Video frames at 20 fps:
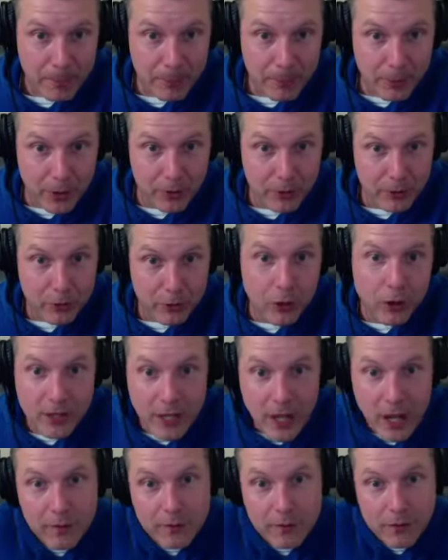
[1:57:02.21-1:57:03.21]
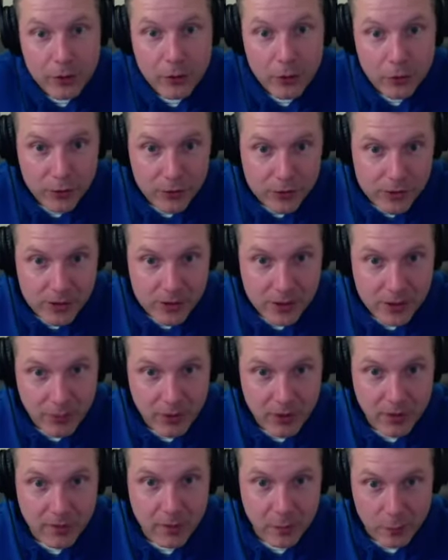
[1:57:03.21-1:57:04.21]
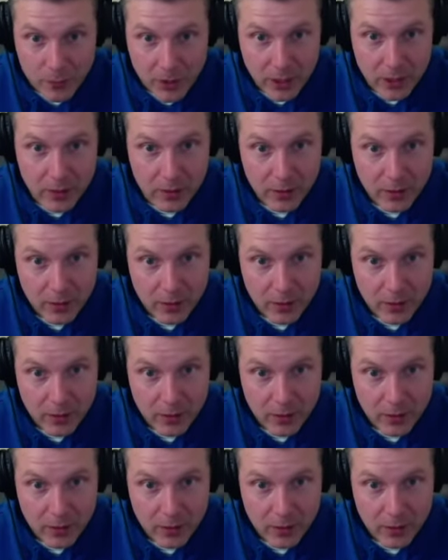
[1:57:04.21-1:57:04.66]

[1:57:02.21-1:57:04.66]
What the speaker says: but look, now I feel sympathy for me